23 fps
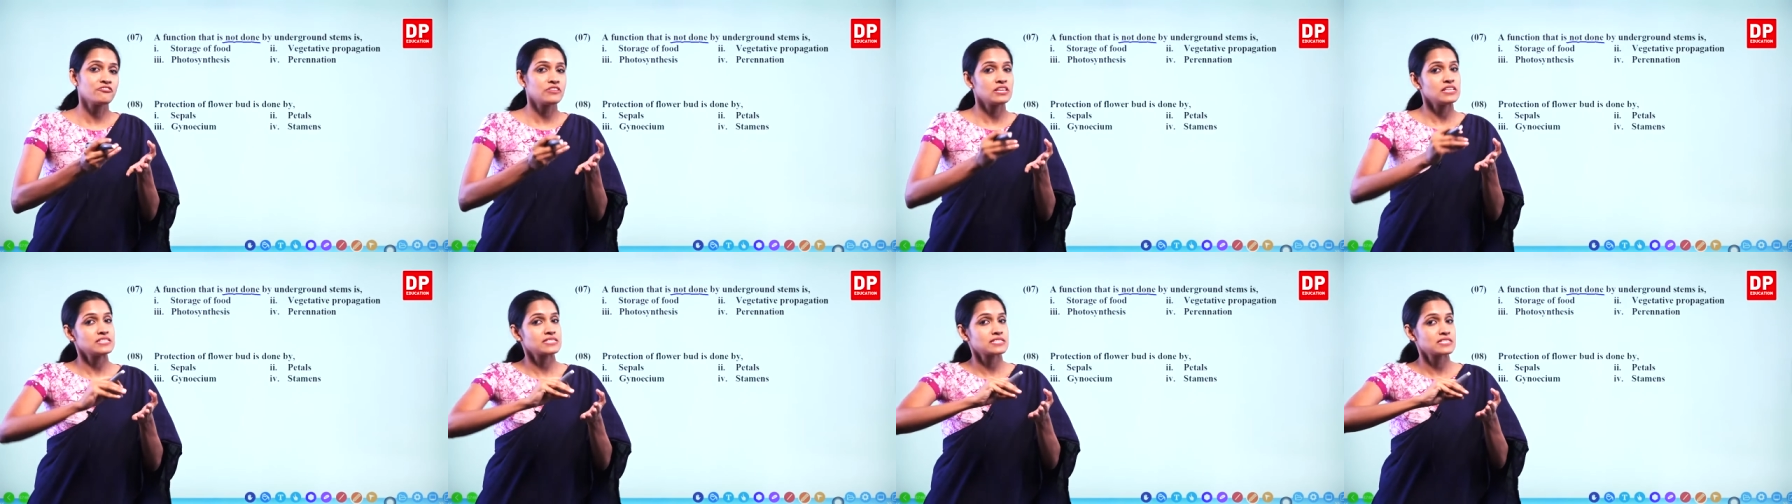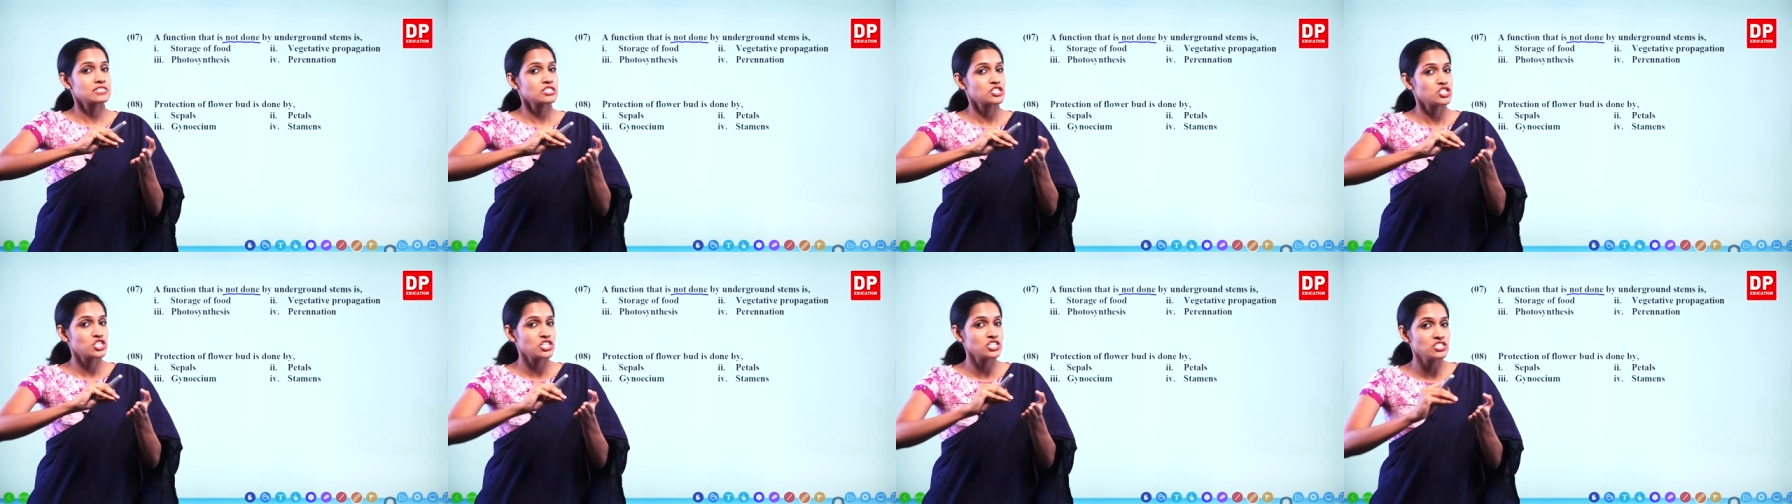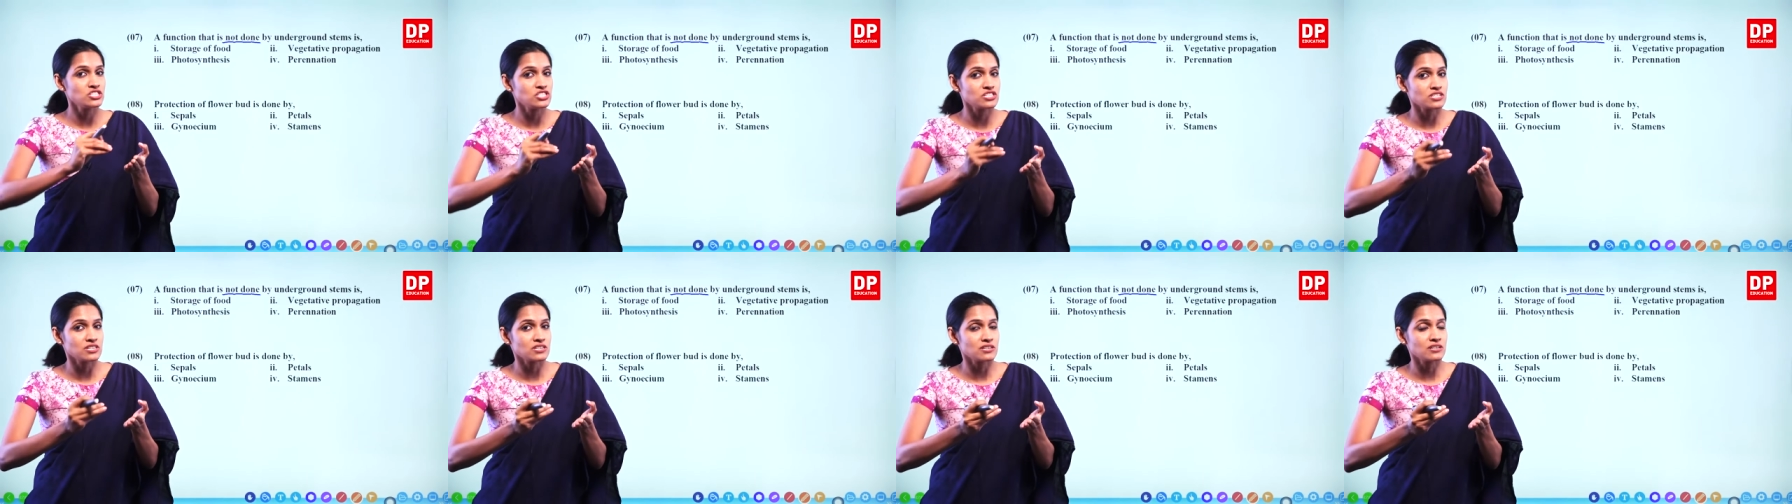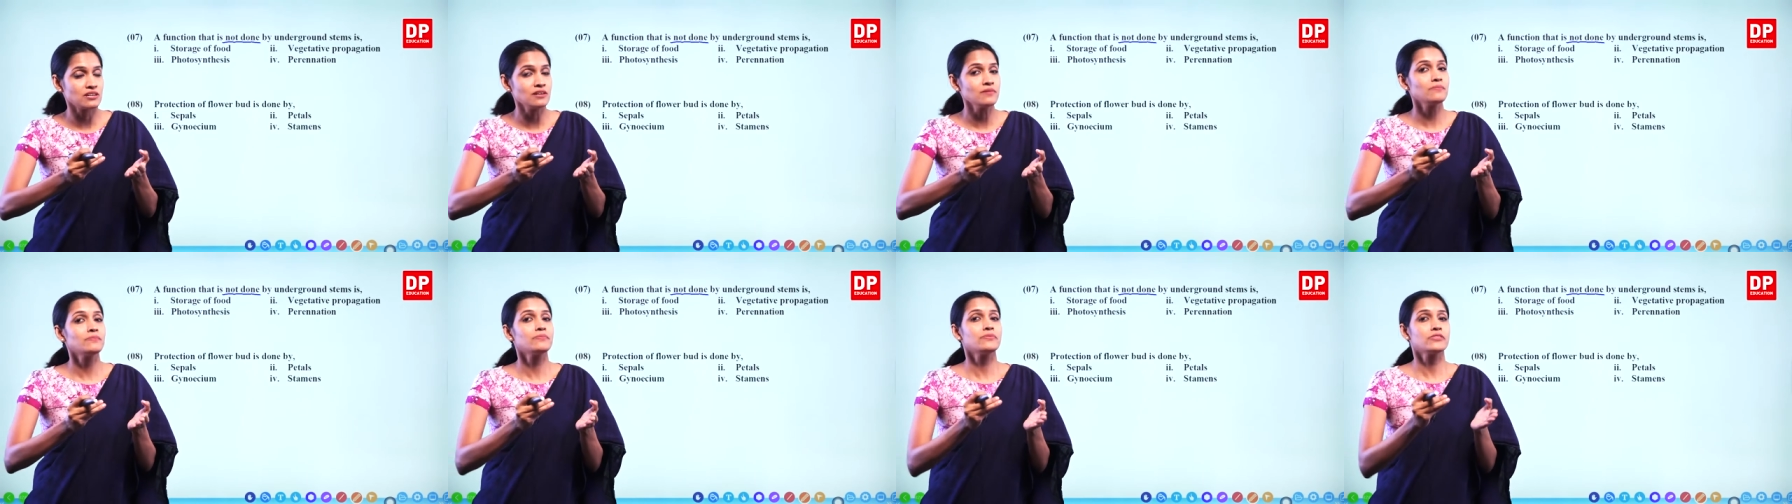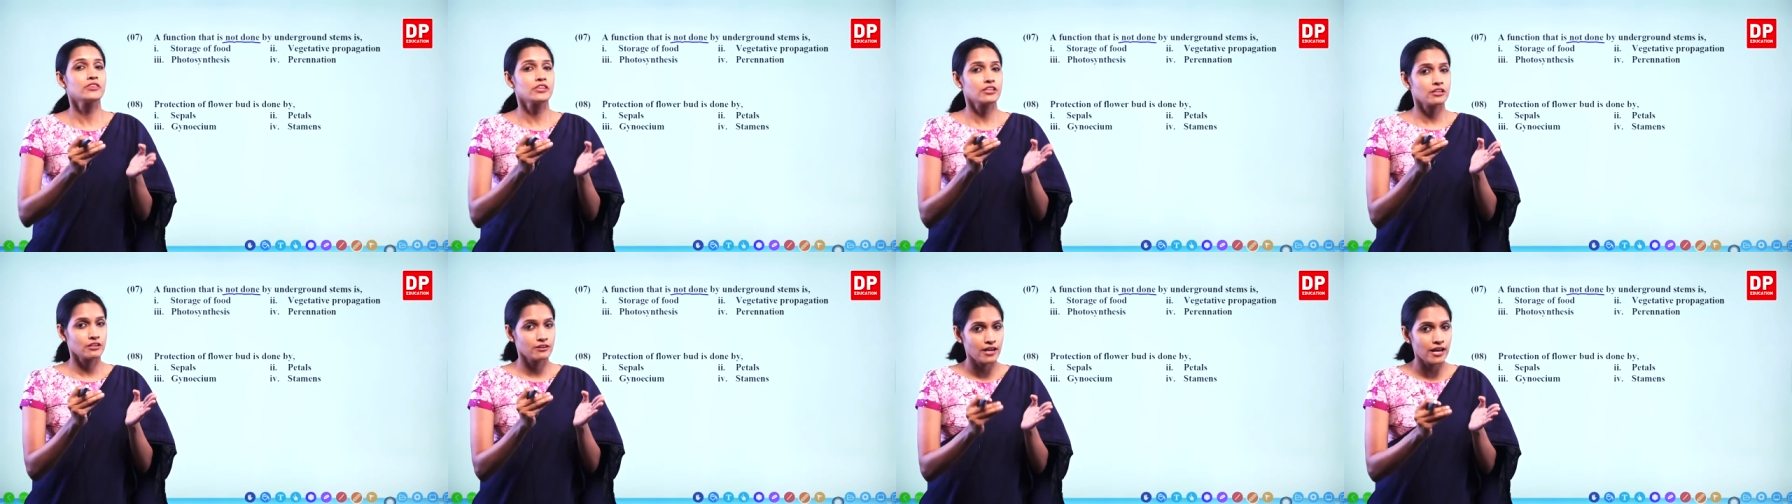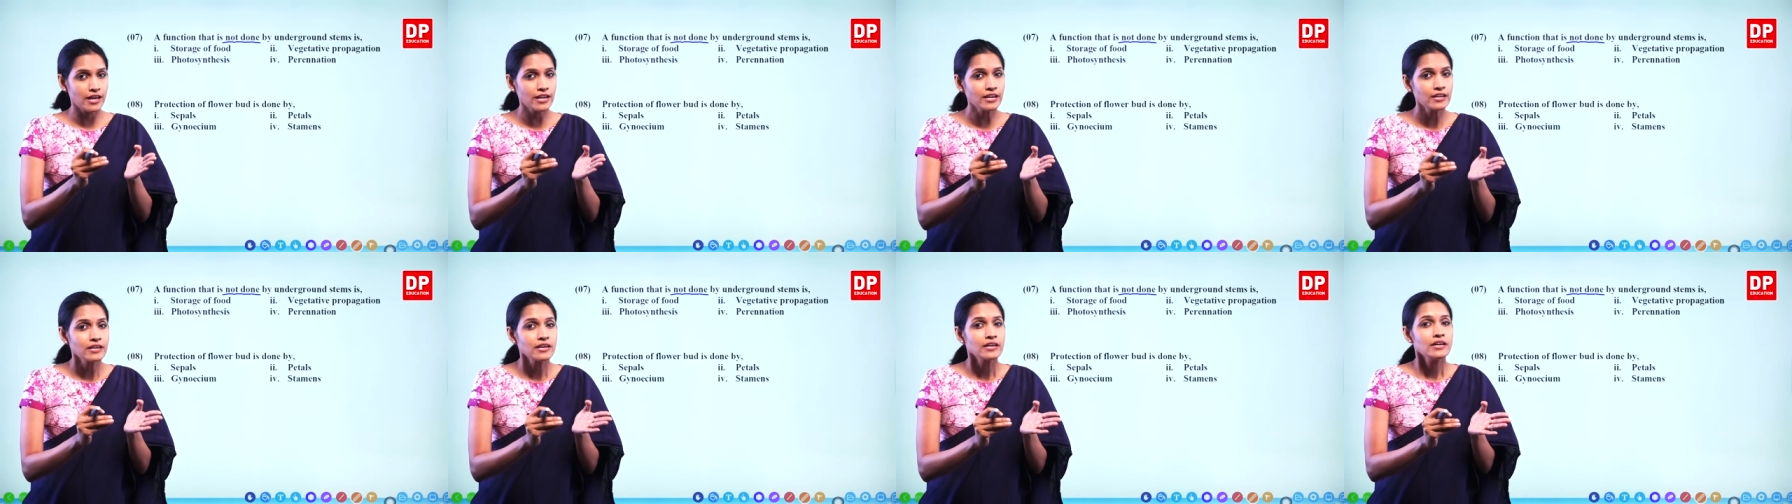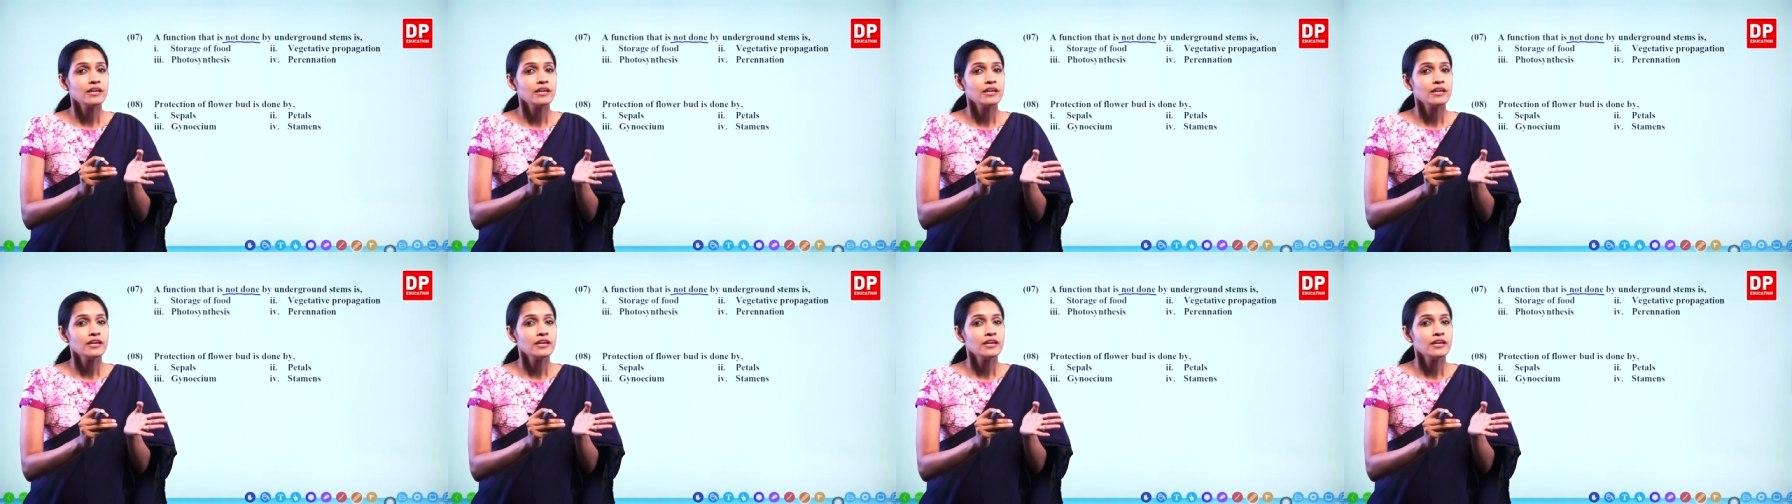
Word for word: this ginger, right?